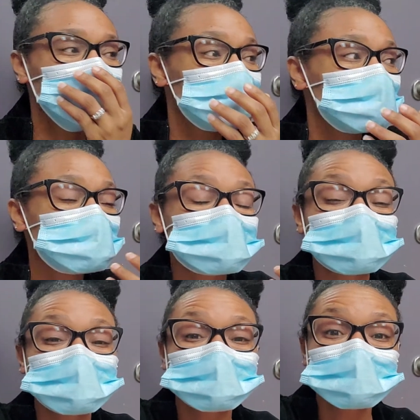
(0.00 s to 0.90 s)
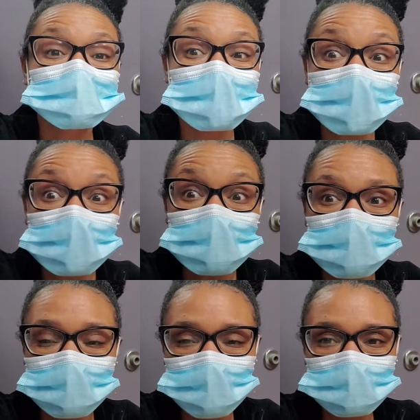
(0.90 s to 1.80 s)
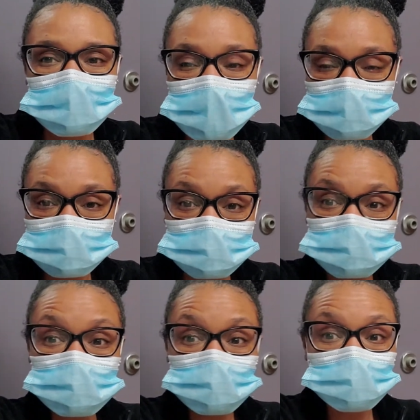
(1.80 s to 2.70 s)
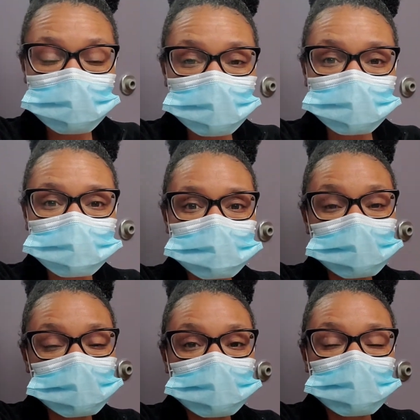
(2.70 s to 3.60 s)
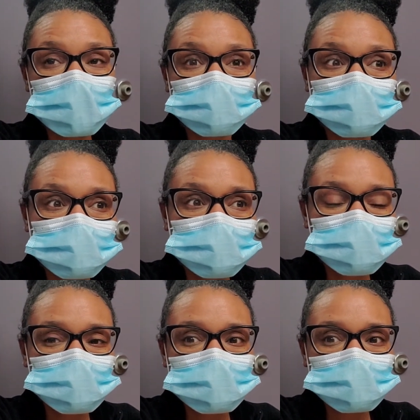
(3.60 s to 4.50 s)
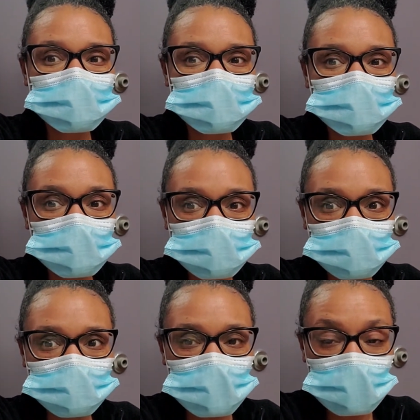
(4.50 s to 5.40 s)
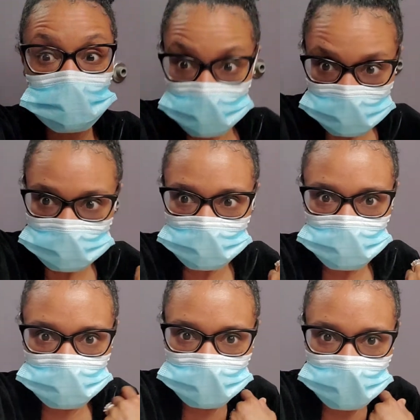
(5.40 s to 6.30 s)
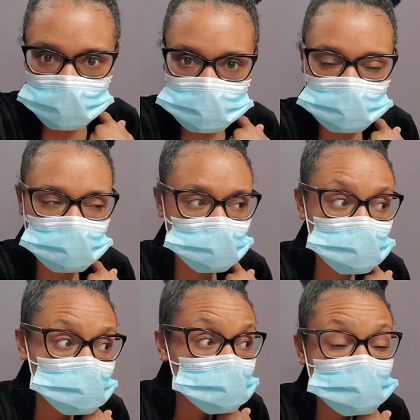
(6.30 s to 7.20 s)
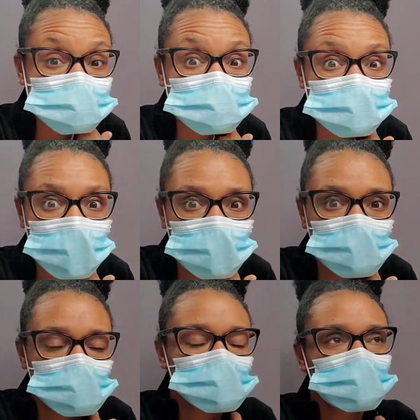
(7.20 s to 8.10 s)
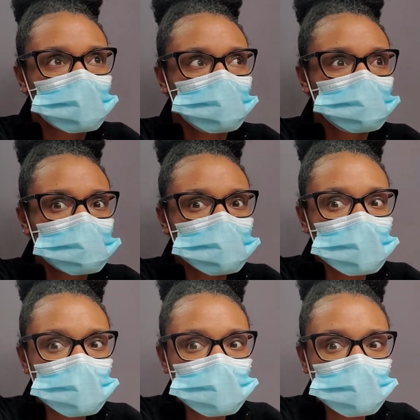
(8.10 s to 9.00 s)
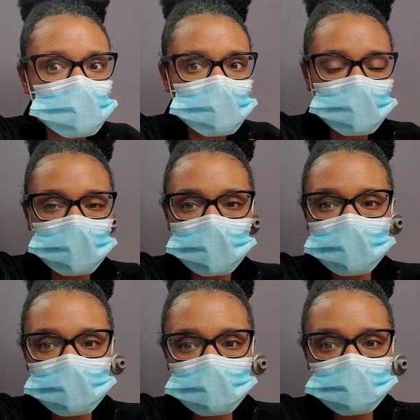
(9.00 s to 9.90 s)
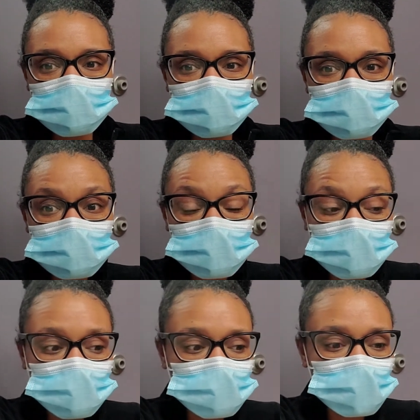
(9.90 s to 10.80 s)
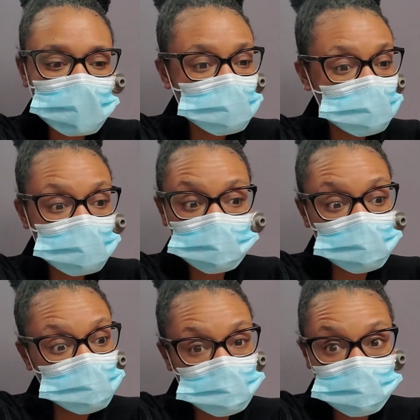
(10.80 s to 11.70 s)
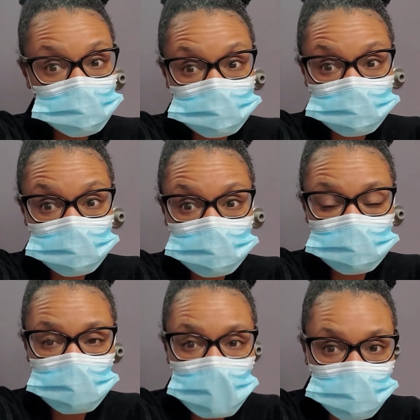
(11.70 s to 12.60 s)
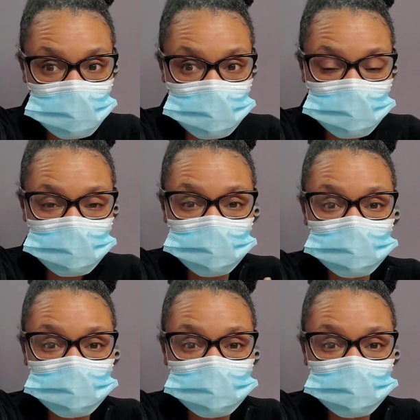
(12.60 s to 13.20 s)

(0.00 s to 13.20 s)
This is insane. Do you guys see the stuff that you have to deal with when you go through billing with the hospital? This is insane. So, I cannot wait to put this video out there.